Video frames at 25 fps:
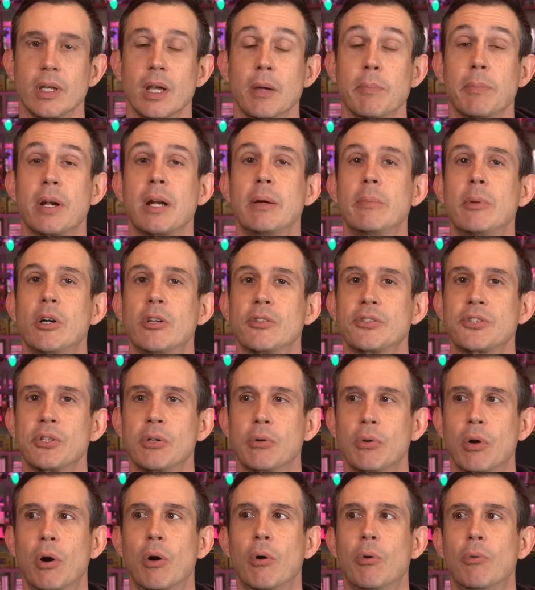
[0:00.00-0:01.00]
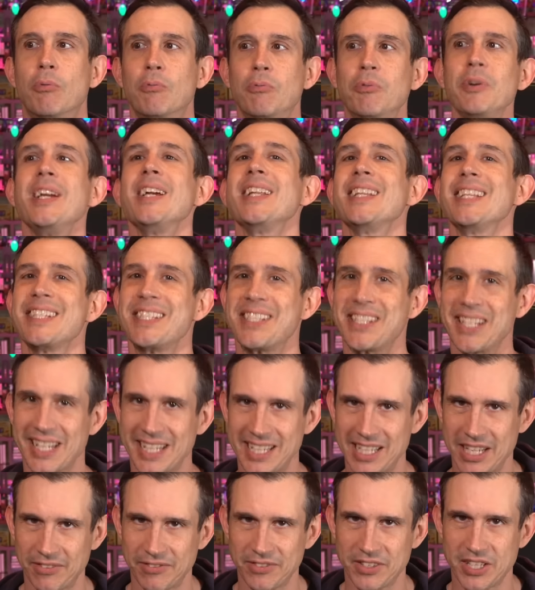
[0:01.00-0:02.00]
but I'm also realistic enough